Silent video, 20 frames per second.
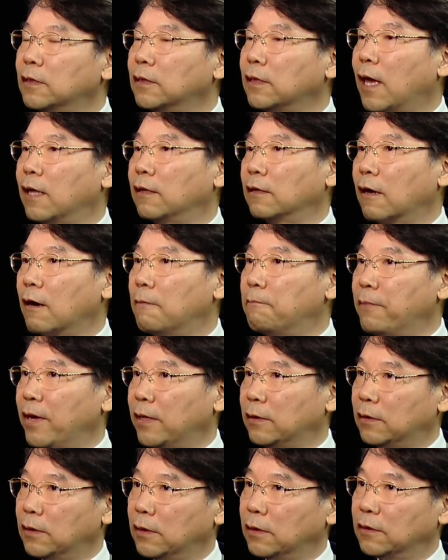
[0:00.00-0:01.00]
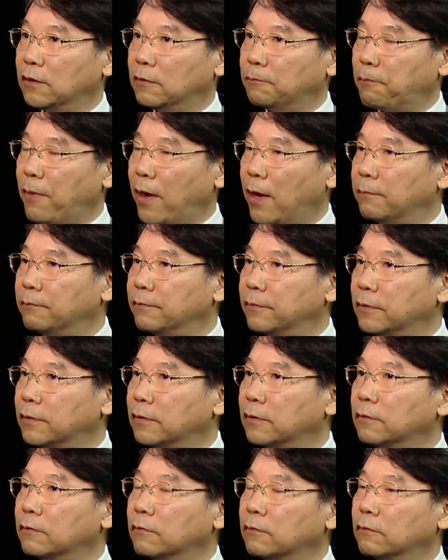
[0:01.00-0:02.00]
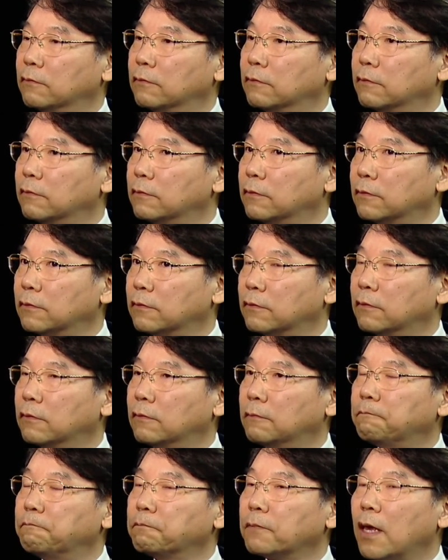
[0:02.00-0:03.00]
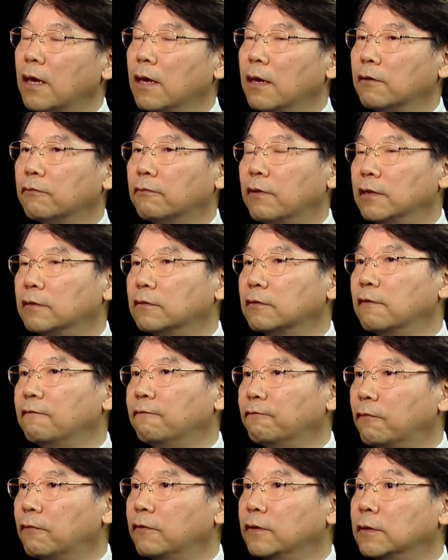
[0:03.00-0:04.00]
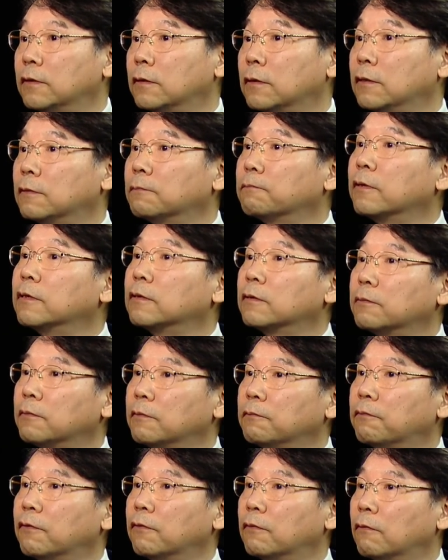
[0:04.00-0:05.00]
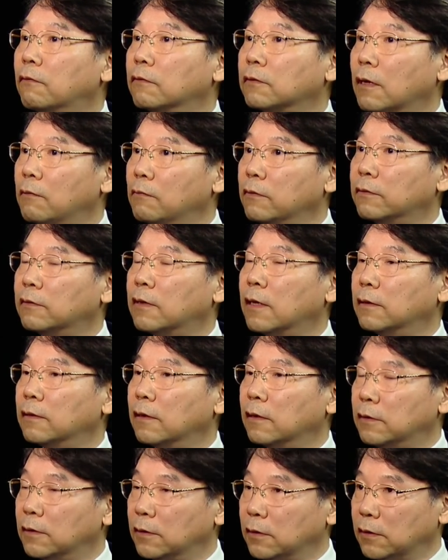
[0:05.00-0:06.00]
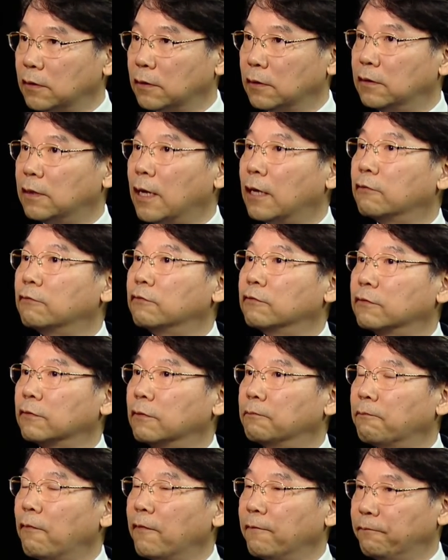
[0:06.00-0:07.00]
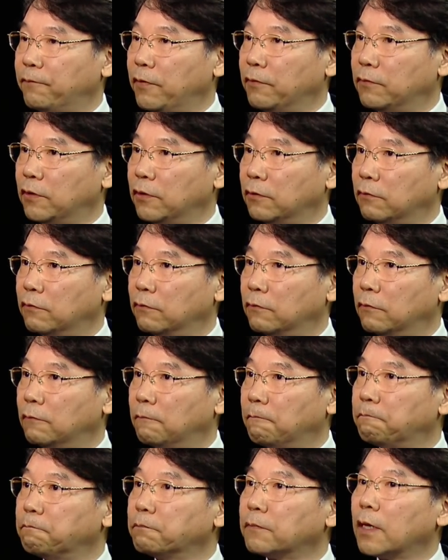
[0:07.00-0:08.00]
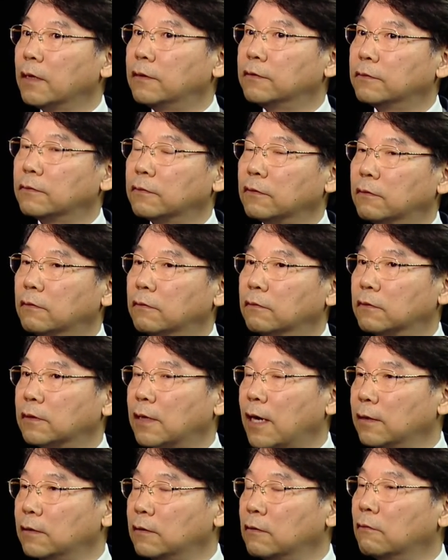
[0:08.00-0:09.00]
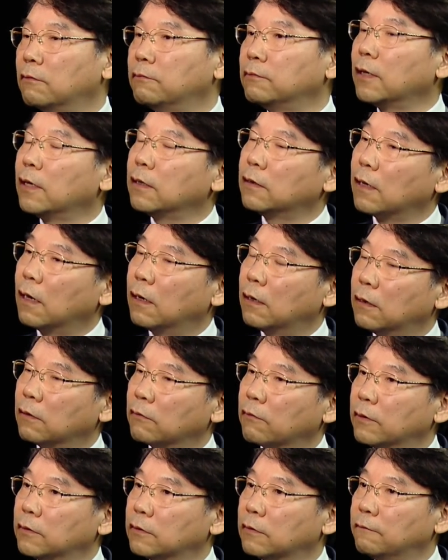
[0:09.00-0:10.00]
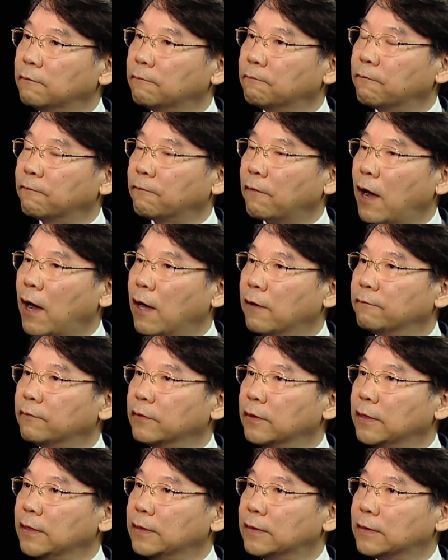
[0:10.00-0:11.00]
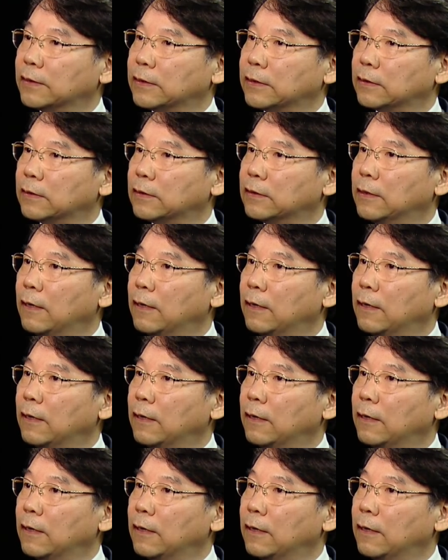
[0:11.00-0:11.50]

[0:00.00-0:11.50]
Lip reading: and combating spams. So question 4 is responsible for WTSA 16 resolution for 52. So title of that question 5 is